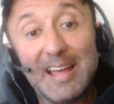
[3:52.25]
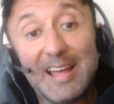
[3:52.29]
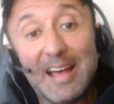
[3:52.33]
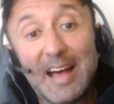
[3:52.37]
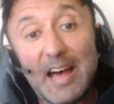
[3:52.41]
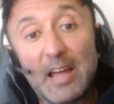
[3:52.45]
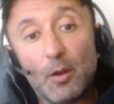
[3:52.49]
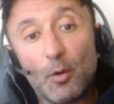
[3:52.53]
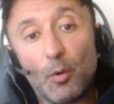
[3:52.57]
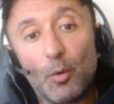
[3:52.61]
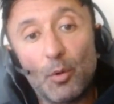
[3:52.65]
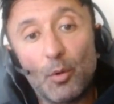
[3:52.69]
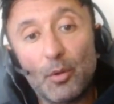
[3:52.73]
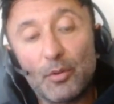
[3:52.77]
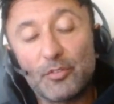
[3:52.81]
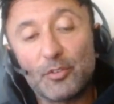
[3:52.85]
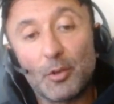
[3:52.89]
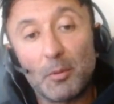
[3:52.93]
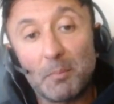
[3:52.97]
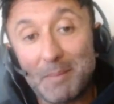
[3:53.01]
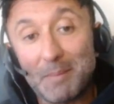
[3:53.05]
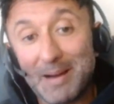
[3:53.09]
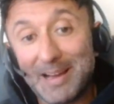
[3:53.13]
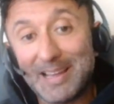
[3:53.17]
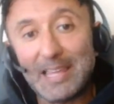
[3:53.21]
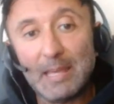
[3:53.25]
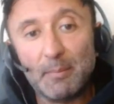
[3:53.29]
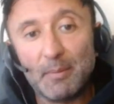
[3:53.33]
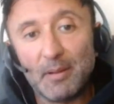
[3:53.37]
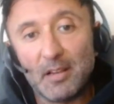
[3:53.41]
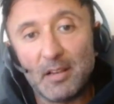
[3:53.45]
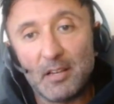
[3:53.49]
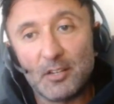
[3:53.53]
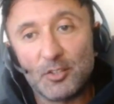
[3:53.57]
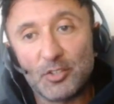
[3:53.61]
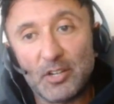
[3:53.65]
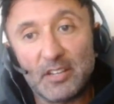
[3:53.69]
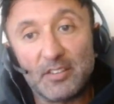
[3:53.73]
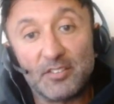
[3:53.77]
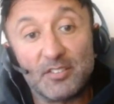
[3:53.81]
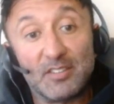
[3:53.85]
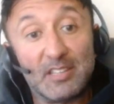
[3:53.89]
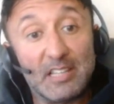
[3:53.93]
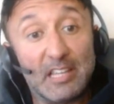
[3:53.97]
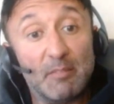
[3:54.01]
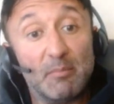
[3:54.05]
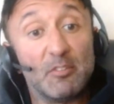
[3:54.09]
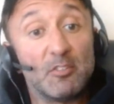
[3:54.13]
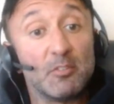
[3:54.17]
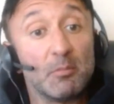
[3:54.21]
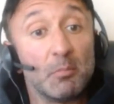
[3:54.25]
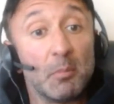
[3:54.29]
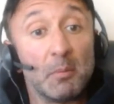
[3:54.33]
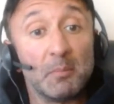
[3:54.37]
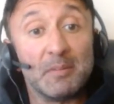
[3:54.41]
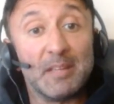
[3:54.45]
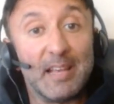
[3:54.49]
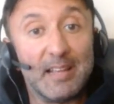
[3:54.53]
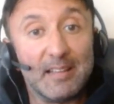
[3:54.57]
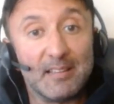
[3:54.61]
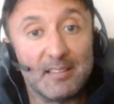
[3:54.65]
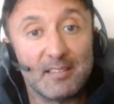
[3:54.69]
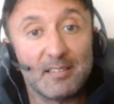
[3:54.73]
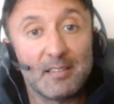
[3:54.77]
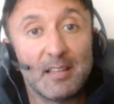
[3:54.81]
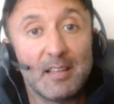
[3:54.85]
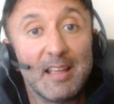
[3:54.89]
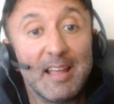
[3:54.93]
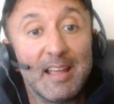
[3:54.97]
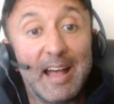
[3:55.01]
and also my email address to give me some updates